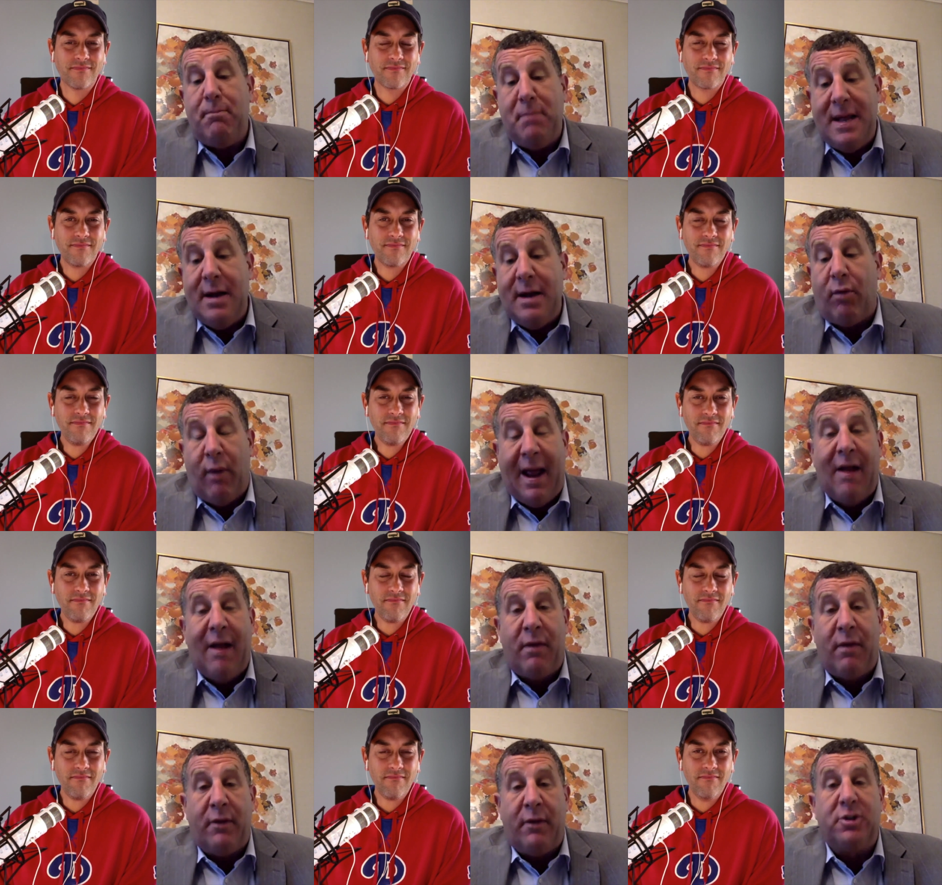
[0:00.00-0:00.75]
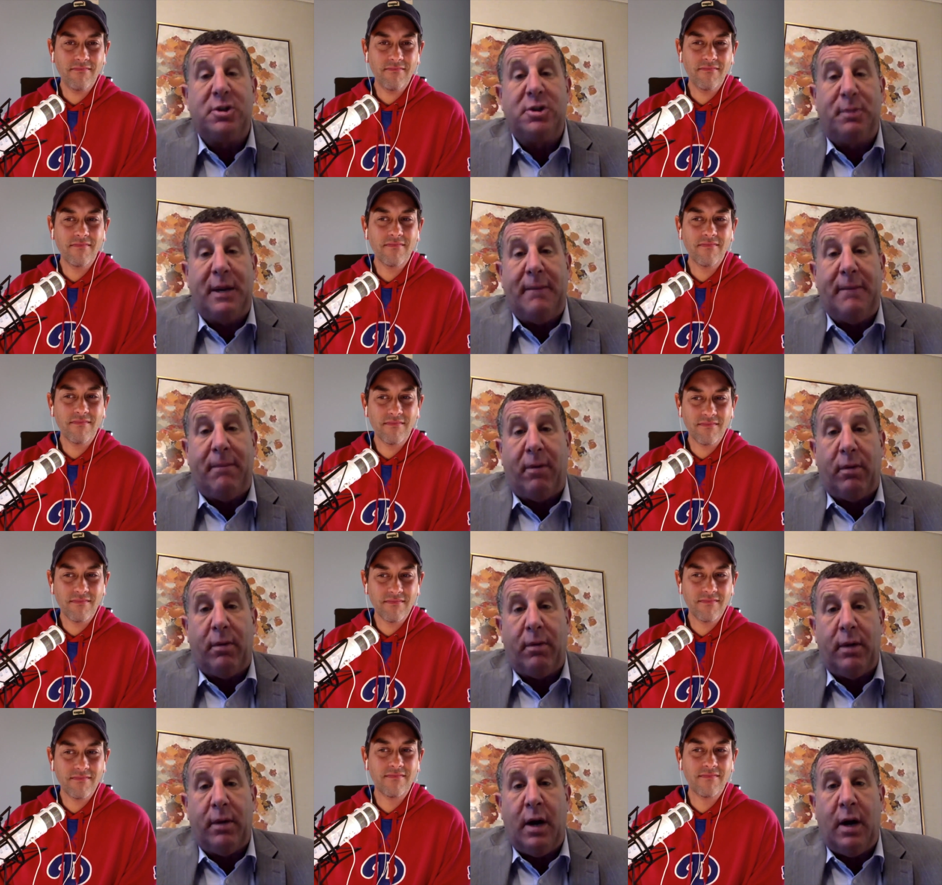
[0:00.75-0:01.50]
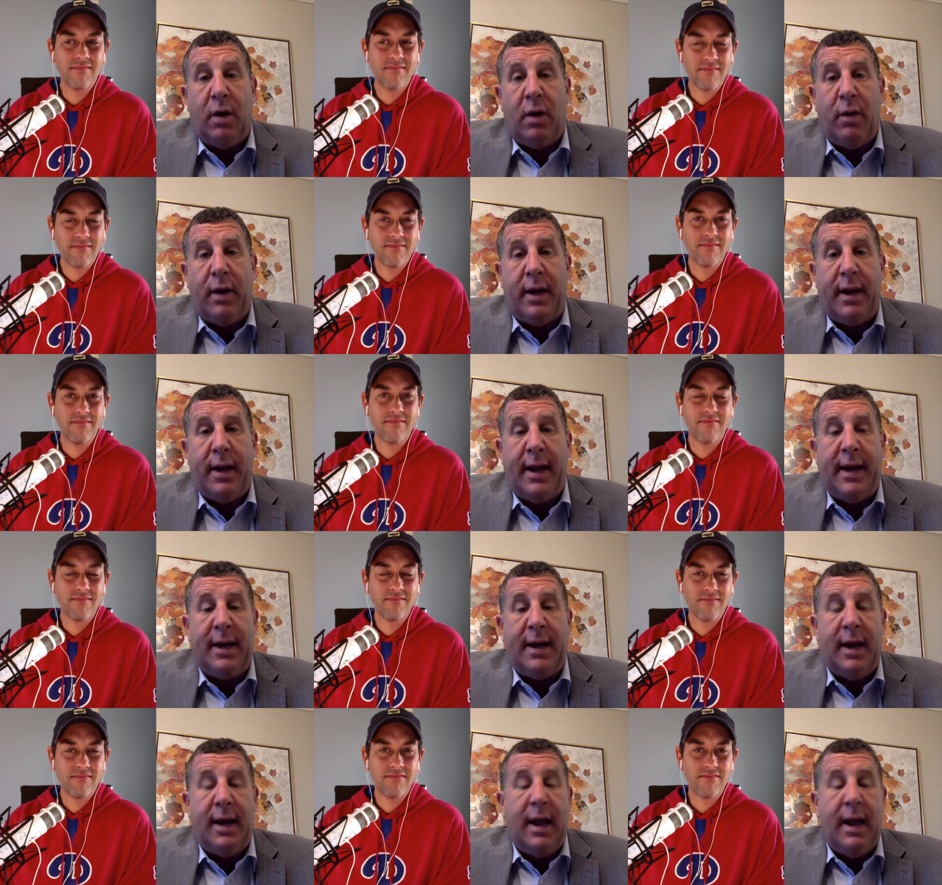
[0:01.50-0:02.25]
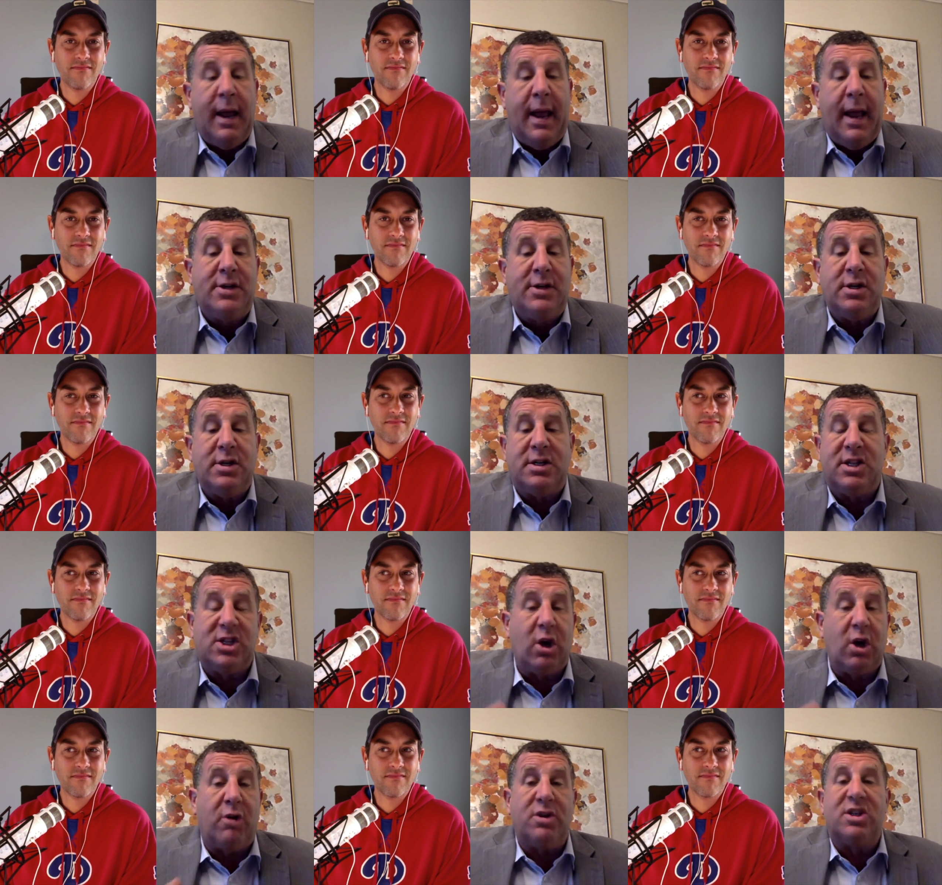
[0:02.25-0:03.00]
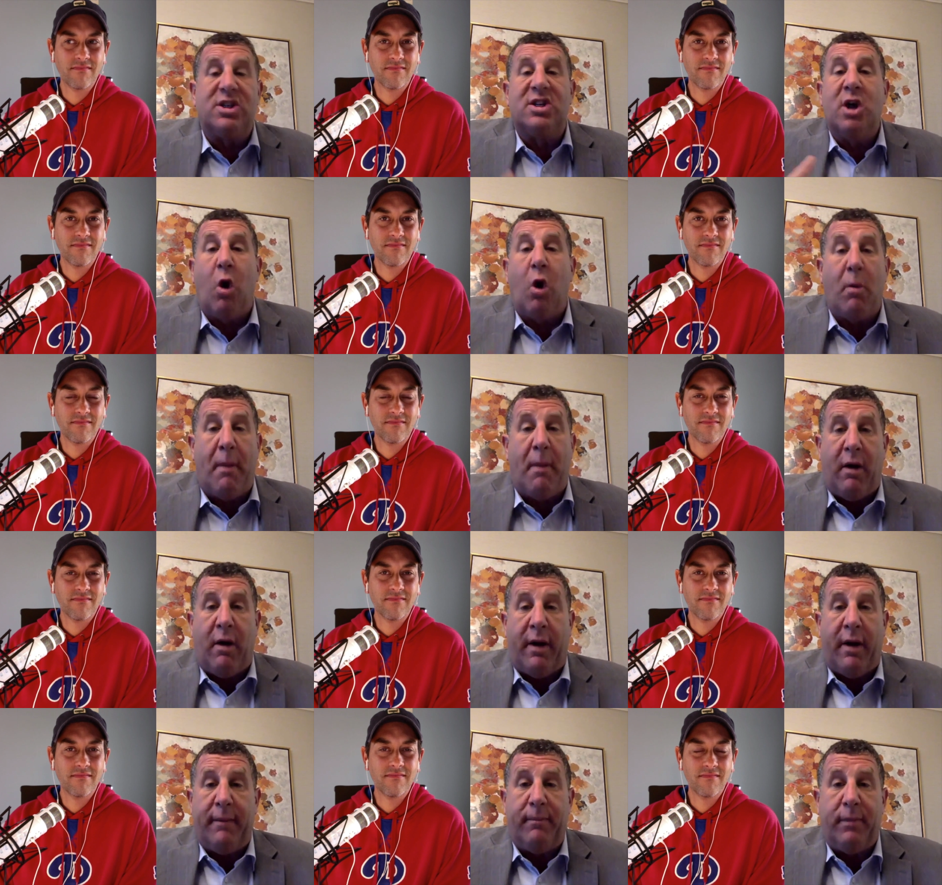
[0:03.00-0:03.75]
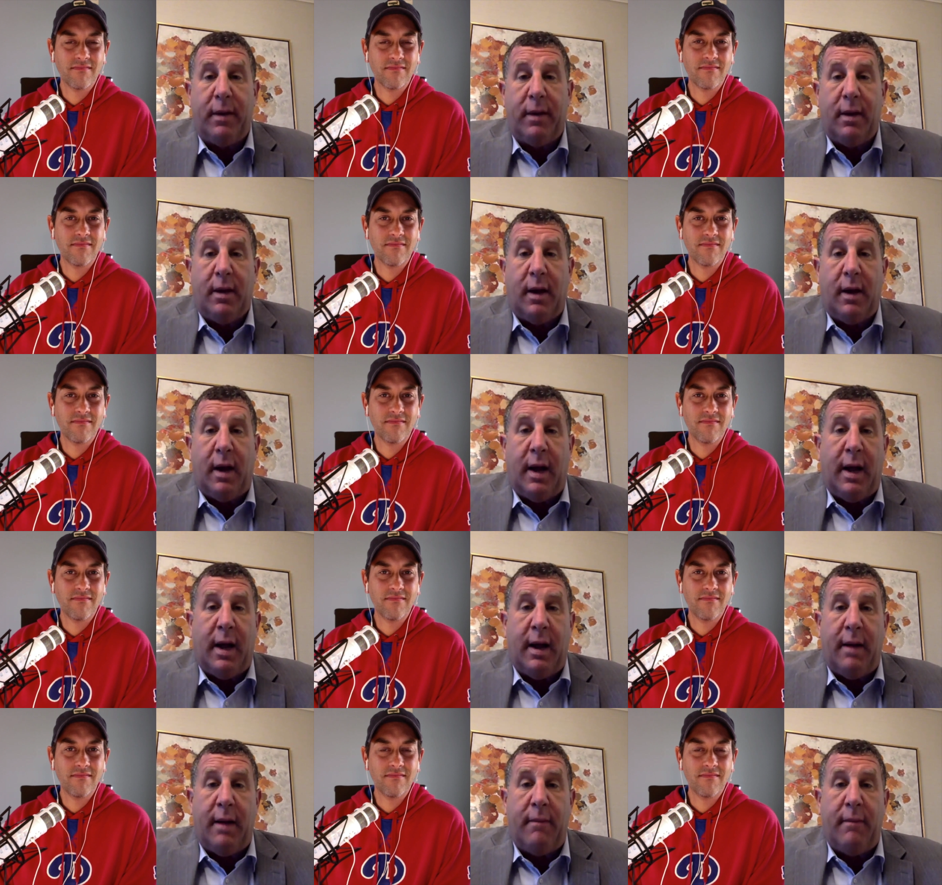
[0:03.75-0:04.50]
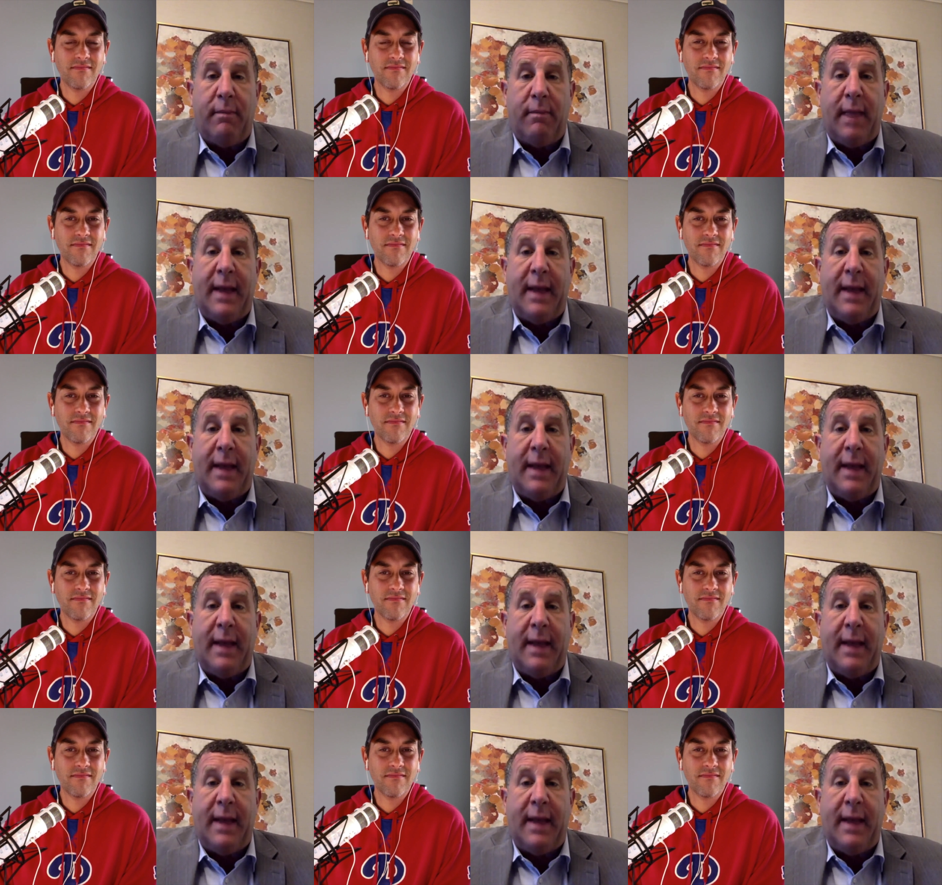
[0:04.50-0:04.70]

Speaker 1: Be around those people, you know, uh, and and just start snowballing. Um,